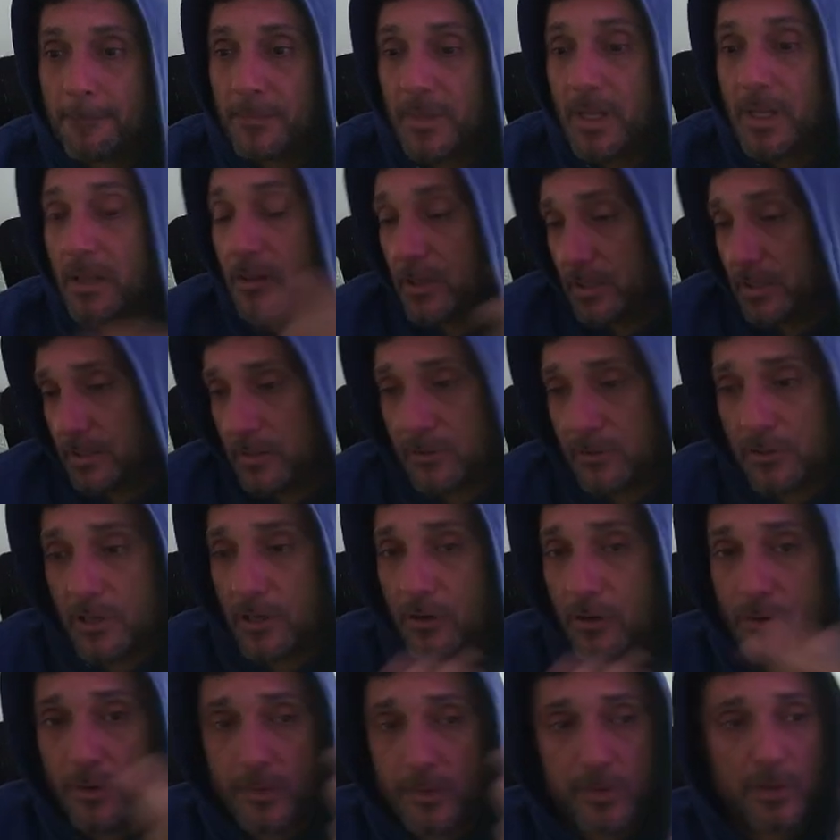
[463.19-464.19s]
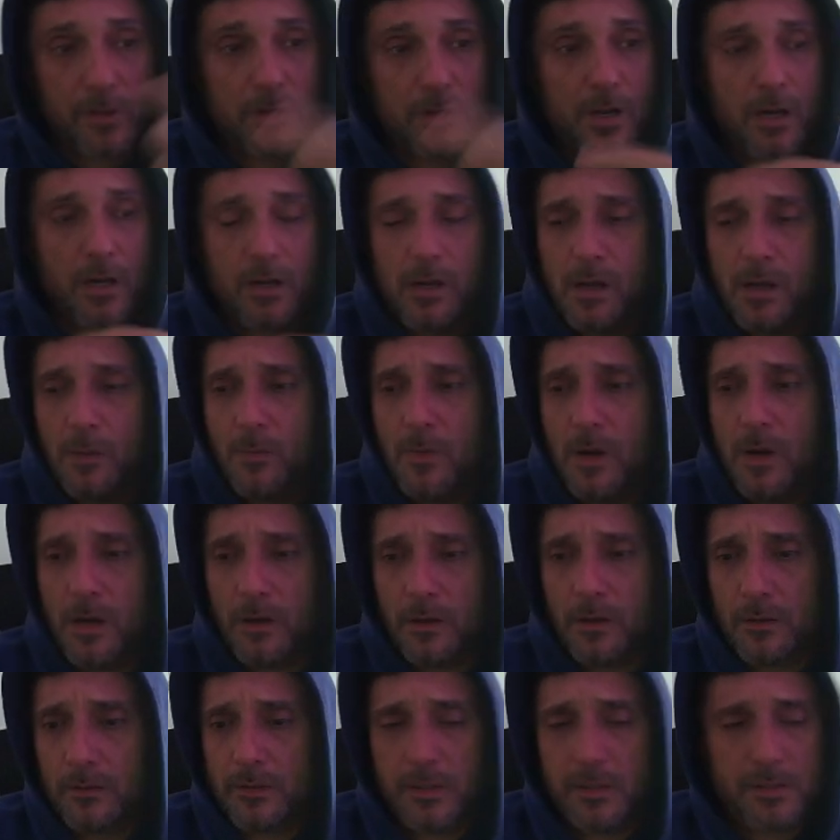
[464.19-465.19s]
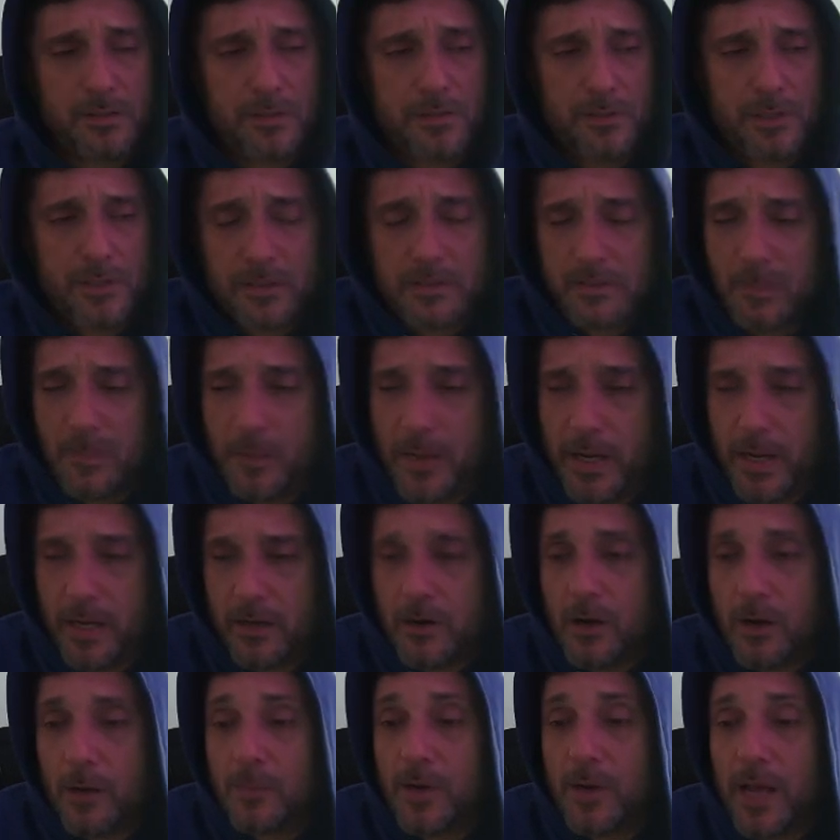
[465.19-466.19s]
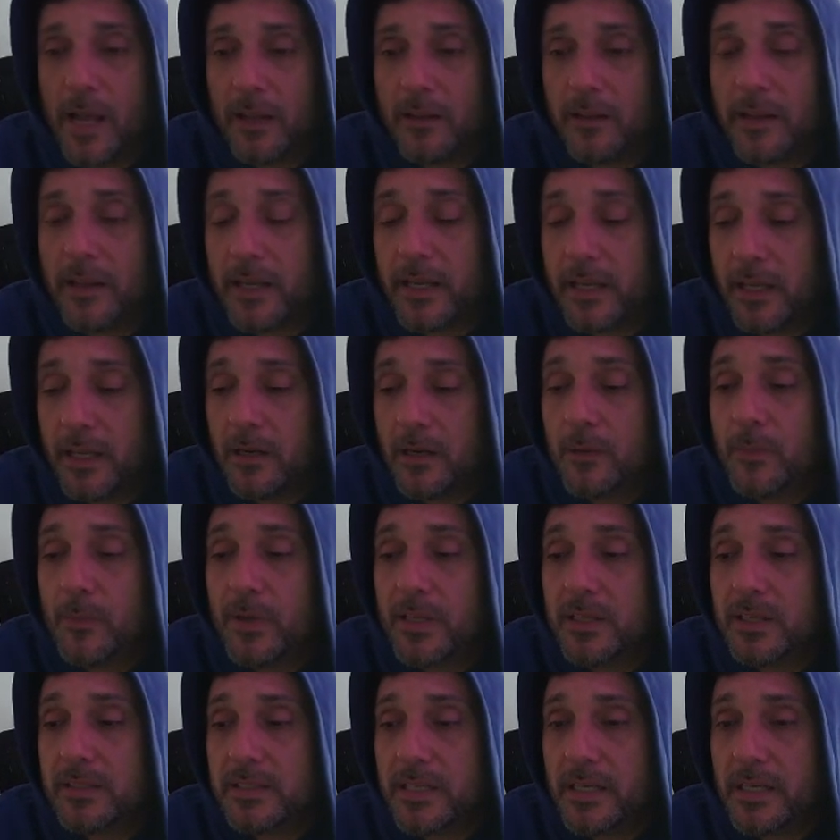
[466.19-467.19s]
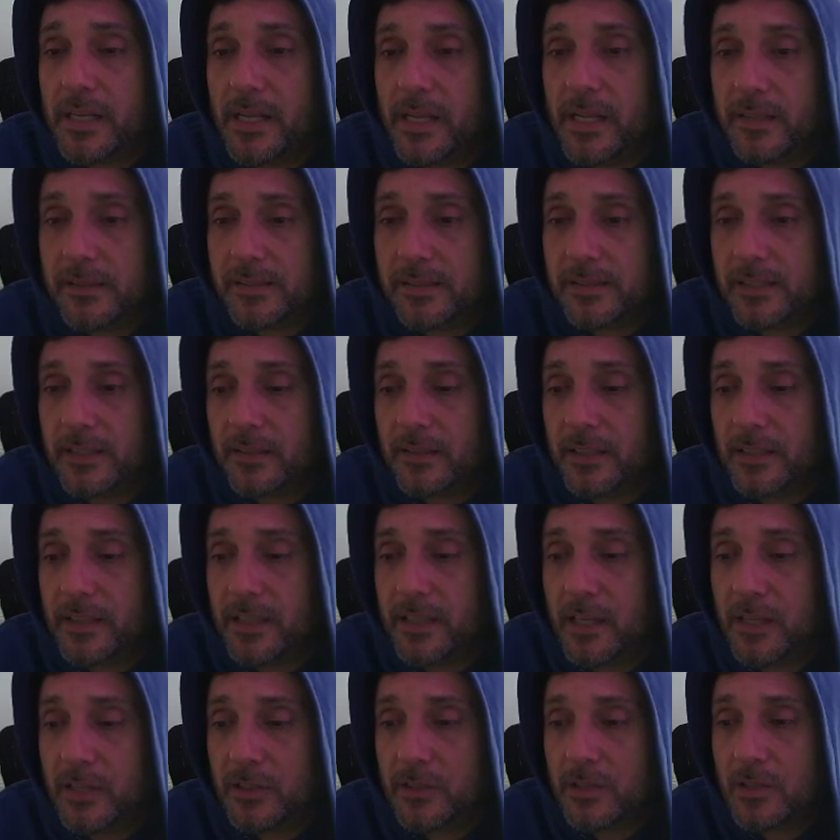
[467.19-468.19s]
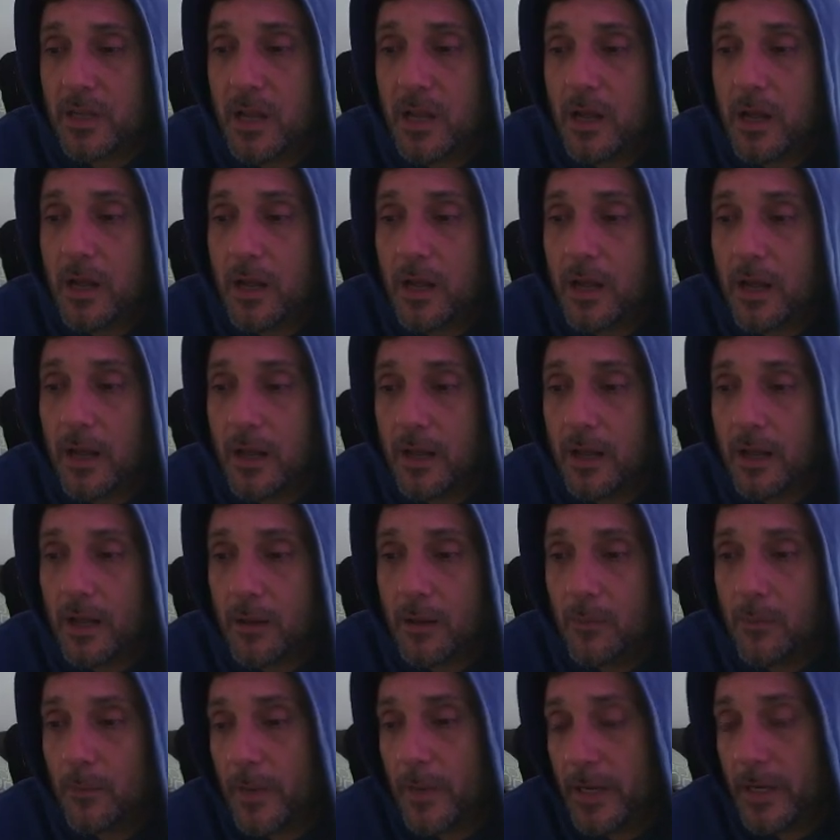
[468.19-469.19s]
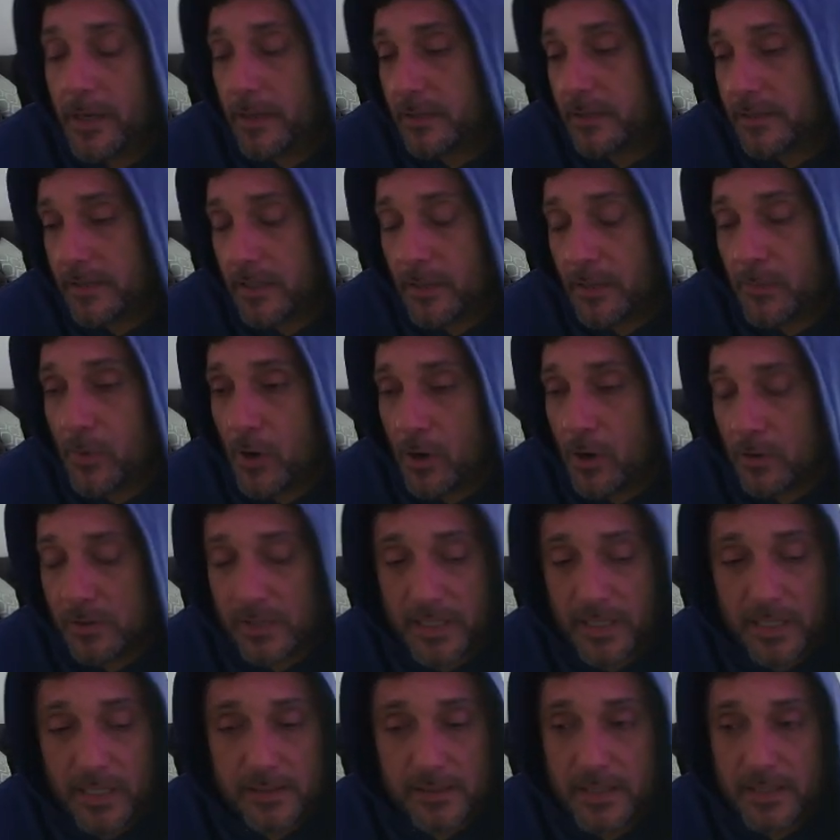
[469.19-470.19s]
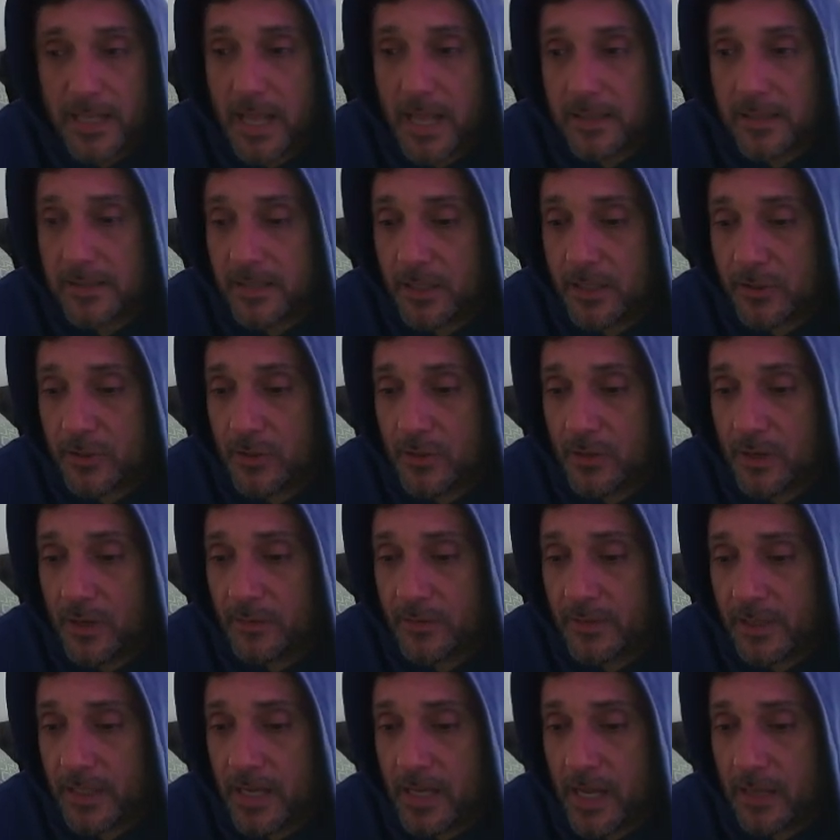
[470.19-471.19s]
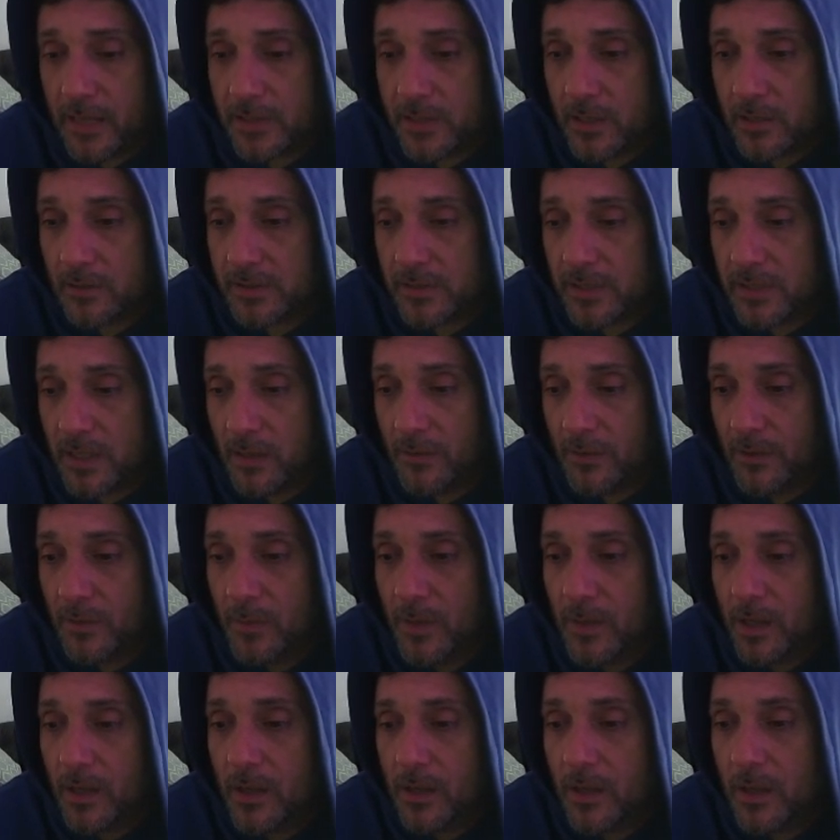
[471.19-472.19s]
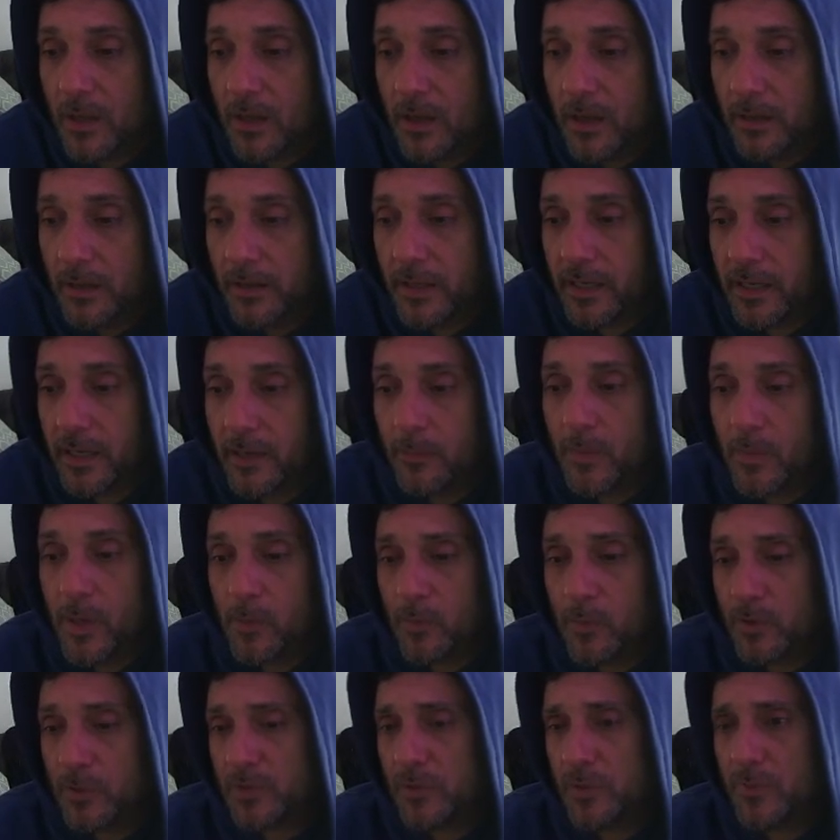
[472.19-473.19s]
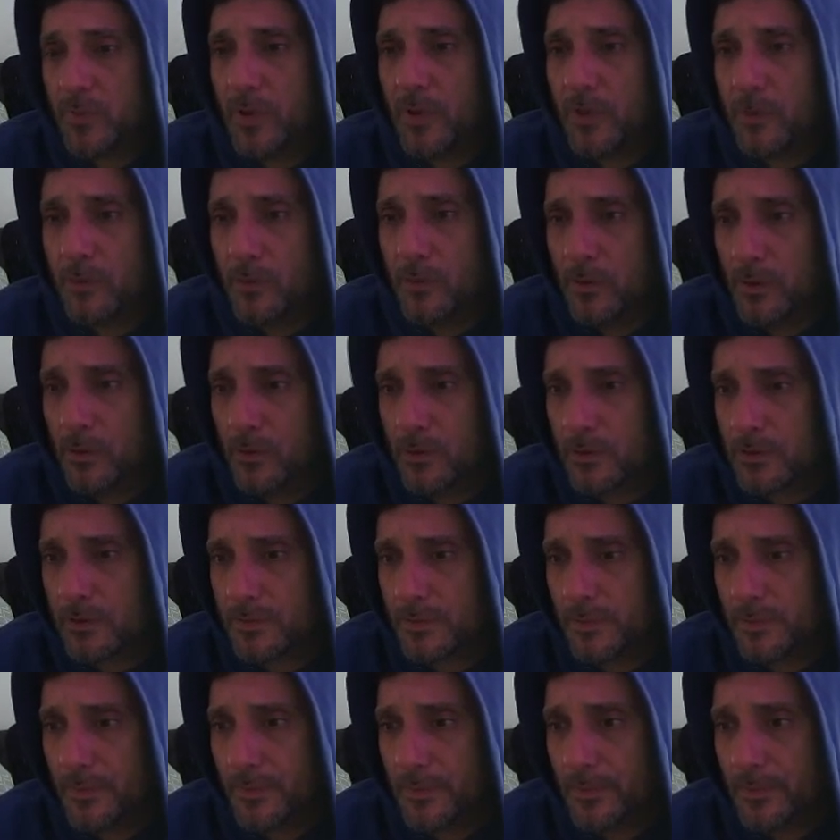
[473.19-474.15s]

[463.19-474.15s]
And this is the Crypto.com model. This is just a pay card. But I like it because it instantly does, it instantly borrows against the assets. You don't have to cash out and sell them. And they got membership levels.